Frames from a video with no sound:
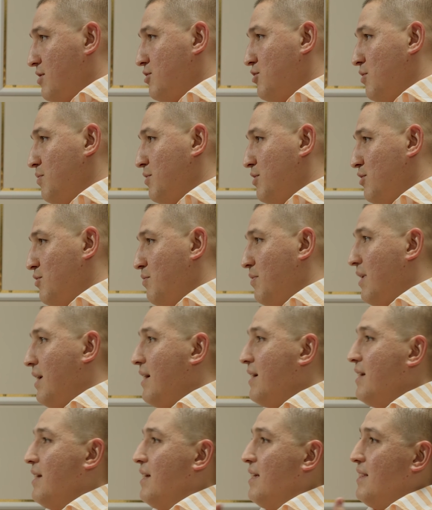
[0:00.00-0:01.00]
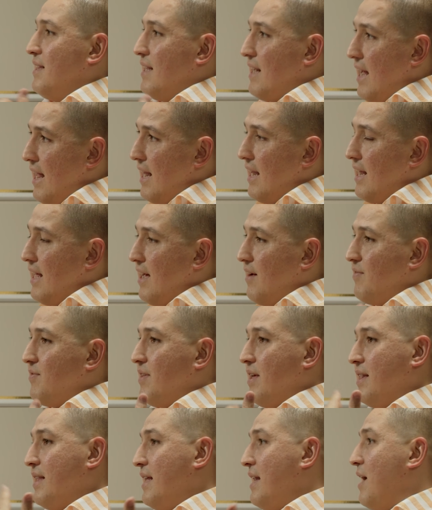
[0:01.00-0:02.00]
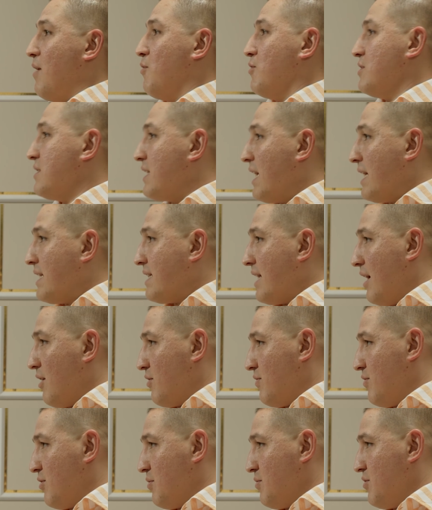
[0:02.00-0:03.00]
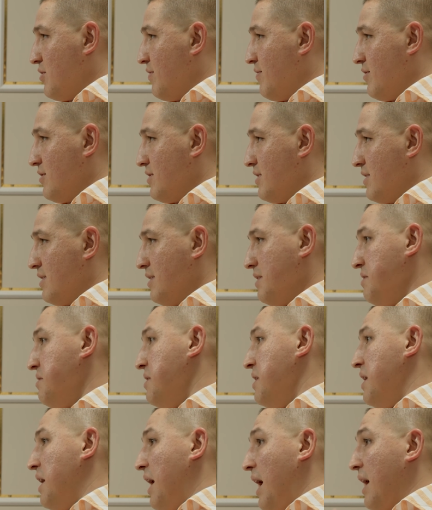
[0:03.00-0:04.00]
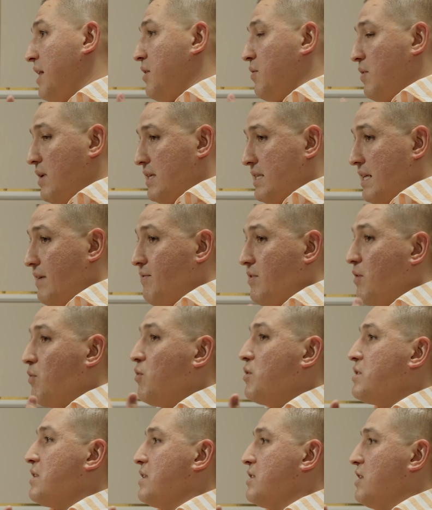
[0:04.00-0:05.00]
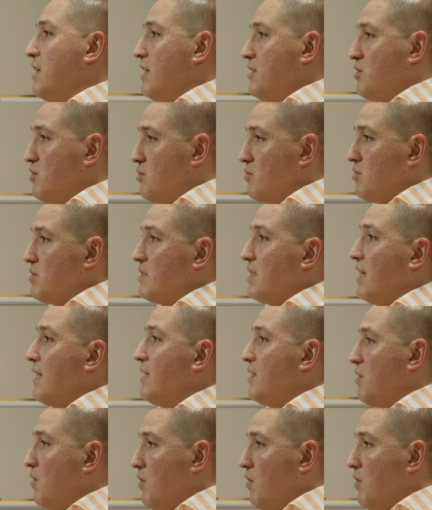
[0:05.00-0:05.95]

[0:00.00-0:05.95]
the job in Dubai, then I left, and then I was kicked out from university. Otherwise, if there was a chance to study